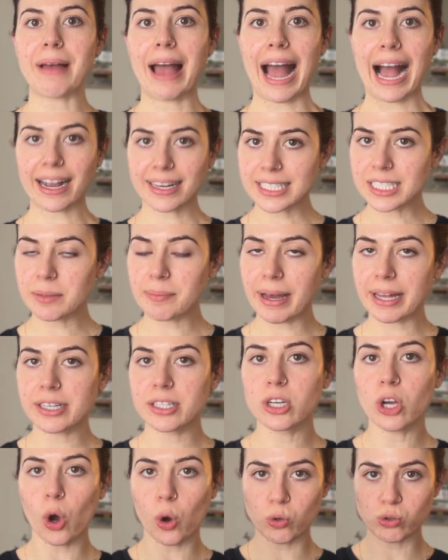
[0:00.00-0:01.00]
acne
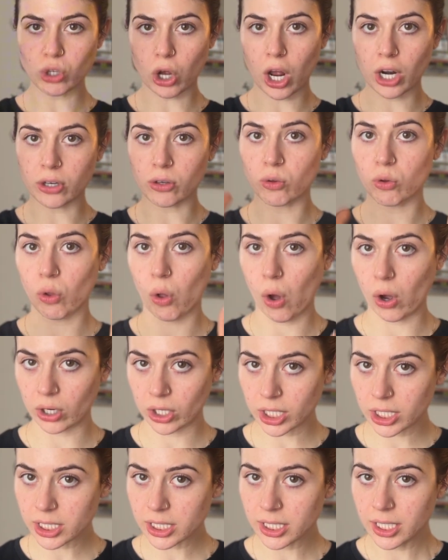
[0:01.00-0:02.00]
med goes on
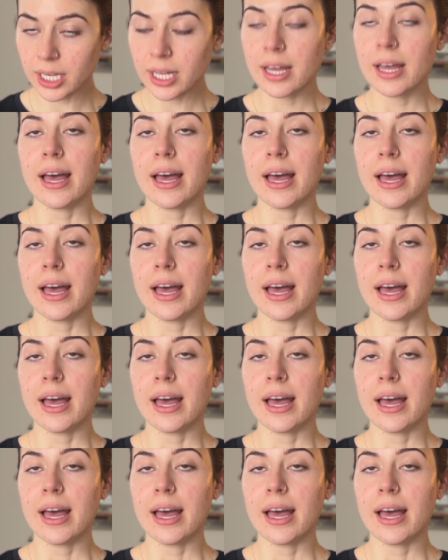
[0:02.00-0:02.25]
longer.